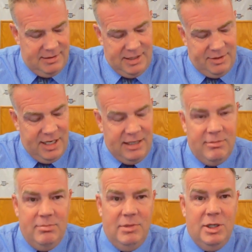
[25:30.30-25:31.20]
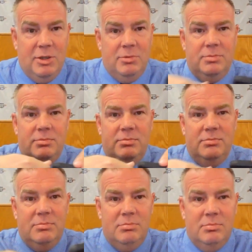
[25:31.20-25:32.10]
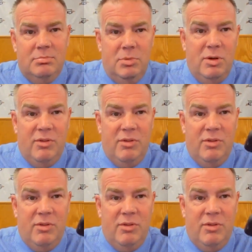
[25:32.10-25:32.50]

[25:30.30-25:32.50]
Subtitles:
I think, move the